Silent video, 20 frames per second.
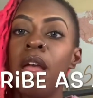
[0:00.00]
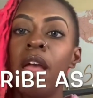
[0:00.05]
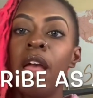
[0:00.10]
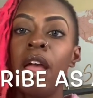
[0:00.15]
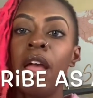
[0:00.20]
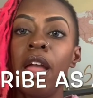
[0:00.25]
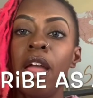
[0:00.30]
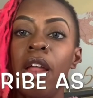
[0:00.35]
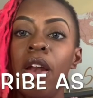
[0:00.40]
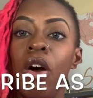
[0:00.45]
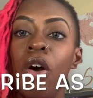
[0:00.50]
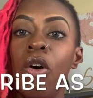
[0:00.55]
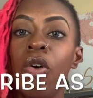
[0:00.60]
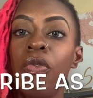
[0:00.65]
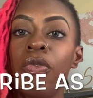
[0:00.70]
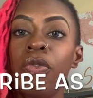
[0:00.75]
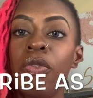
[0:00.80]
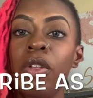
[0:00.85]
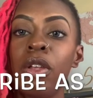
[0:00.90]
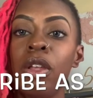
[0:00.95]
And
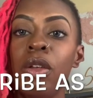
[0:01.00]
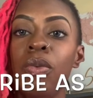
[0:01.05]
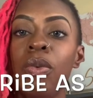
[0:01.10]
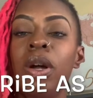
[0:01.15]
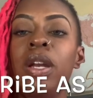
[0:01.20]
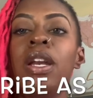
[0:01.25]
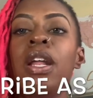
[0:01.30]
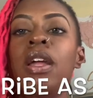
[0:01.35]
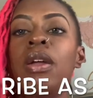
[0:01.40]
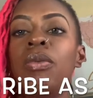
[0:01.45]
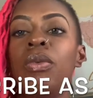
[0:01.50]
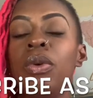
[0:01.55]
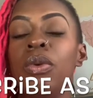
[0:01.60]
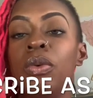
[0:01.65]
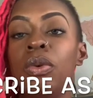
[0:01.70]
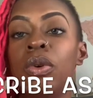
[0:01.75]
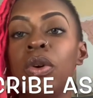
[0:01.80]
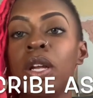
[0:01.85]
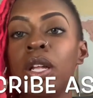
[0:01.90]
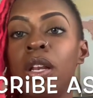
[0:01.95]
hopefully one day we
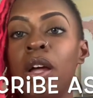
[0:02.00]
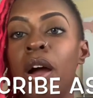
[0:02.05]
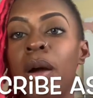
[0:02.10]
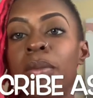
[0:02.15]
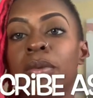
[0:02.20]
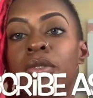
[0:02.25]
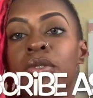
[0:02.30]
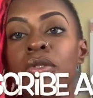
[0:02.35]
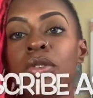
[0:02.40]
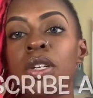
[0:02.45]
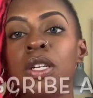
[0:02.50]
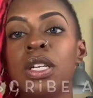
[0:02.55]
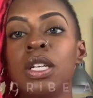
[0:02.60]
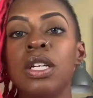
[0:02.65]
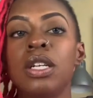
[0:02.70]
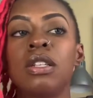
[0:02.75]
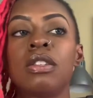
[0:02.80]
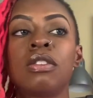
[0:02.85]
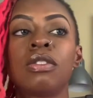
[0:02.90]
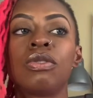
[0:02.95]
will get the
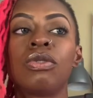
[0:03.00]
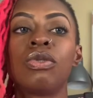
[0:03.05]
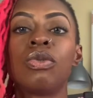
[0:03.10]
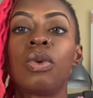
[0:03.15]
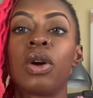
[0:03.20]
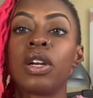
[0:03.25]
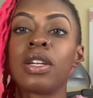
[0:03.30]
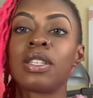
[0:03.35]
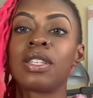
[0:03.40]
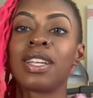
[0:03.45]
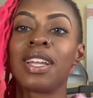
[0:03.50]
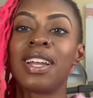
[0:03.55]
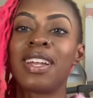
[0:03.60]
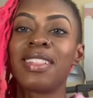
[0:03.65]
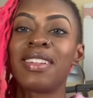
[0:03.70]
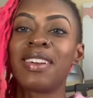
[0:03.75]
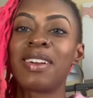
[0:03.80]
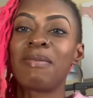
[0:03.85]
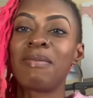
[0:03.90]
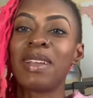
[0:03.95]
opportunity to work
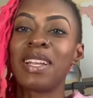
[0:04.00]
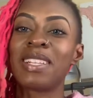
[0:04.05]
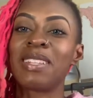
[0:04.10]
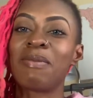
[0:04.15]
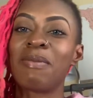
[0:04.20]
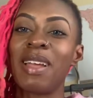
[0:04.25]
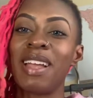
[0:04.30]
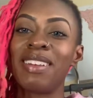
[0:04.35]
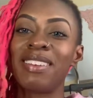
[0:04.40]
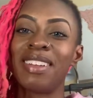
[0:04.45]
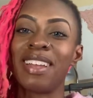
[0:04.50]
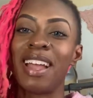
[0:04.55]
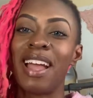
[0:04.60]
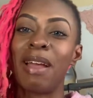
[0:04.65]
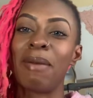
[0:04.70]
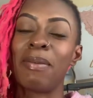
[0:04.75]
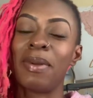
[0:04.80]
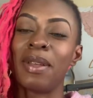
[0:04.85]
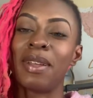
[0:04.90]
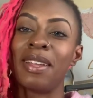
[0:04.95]
together and make some magic
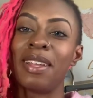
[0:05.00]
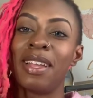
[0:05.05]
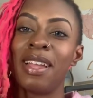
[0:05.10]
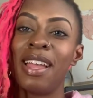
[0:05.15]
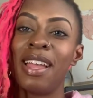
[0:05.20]
happen.